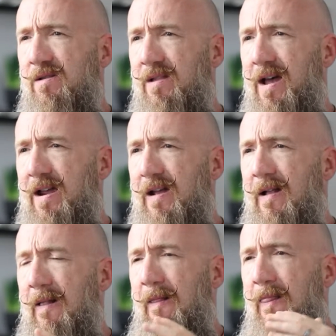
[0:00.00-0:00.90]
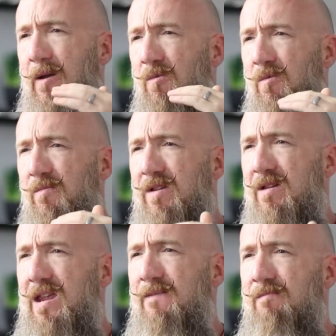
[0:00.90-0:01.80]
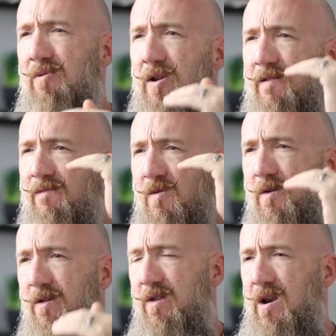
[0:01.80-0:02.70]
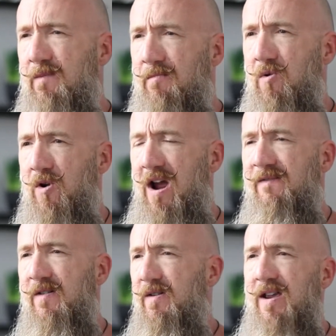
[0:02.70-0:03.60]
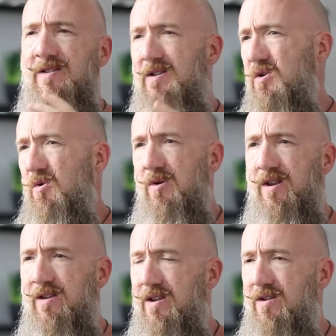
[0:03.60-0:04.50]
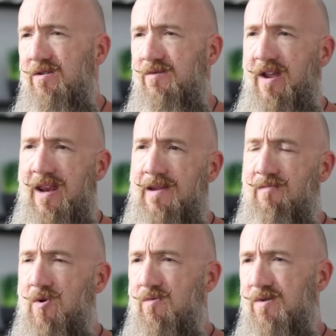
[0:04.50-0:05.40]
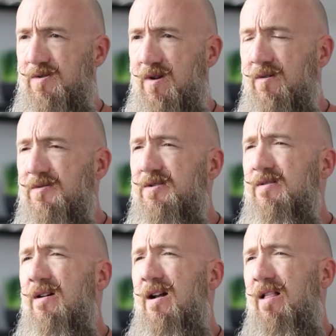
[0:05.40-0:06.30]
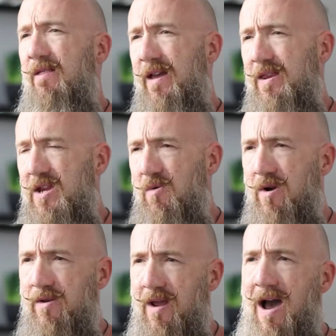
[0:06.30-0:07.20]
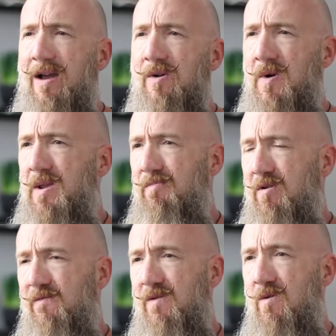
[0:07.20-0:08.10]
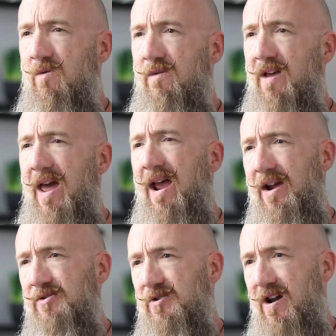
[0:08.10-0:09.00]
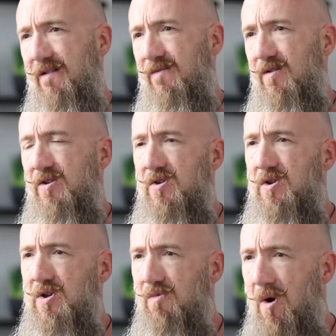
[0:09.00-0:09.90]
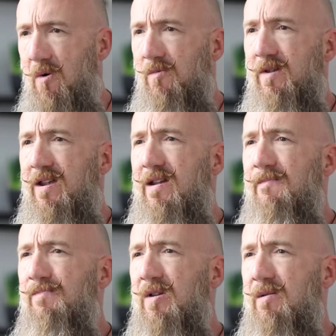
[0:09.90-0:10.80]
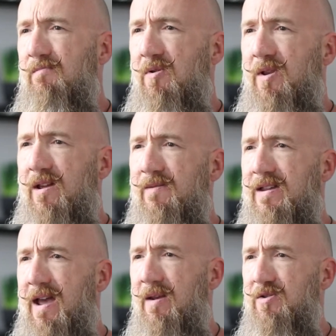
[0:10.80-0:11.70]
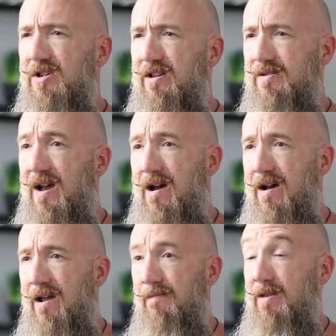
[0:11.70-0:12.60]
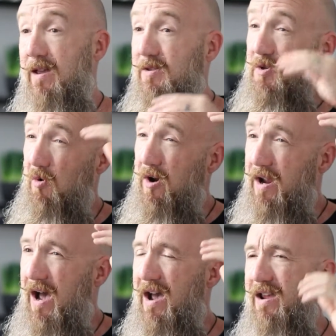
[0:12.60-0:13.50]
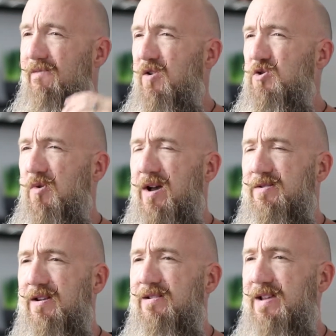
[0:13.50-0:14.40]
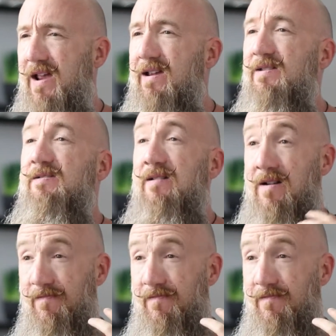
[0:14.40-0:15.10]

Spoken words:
like even putting forth a little bit more effort isn't going to yield any more results, then you are not going to put forward that extra effort. You only put in the energy and time, and scoring high in virtuosity takes